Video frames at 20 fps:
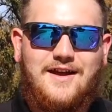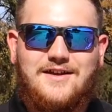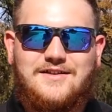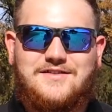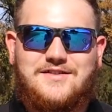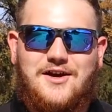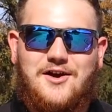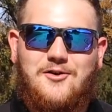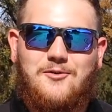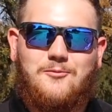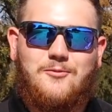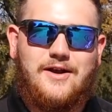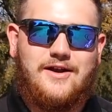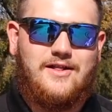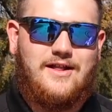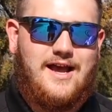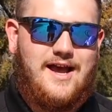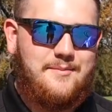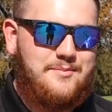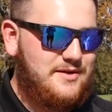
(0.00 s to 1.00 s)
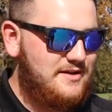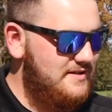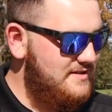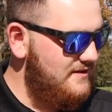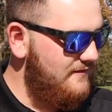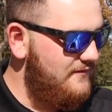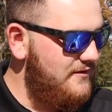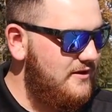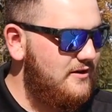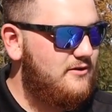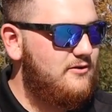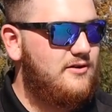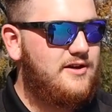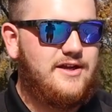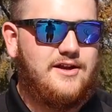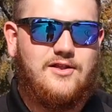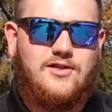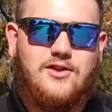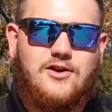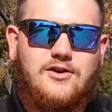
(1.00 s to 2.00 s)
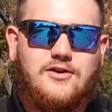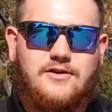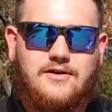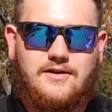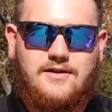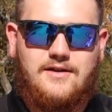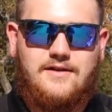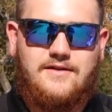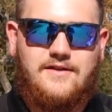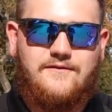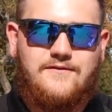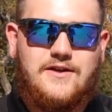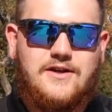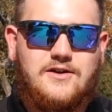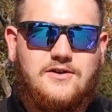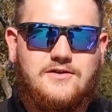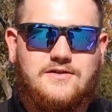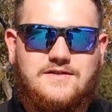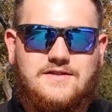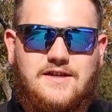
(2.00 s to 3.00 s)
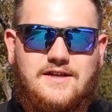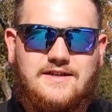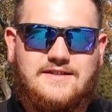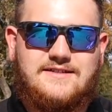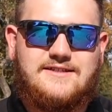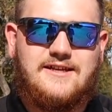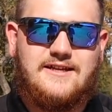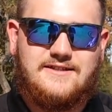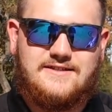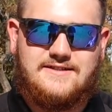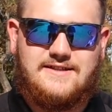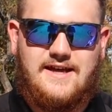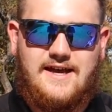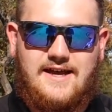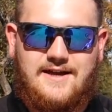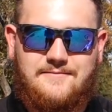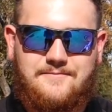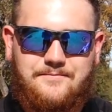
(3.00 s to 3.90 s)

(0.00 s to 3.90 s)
So what'll happen is the vehicle can alert. The vehicle is going to sense that.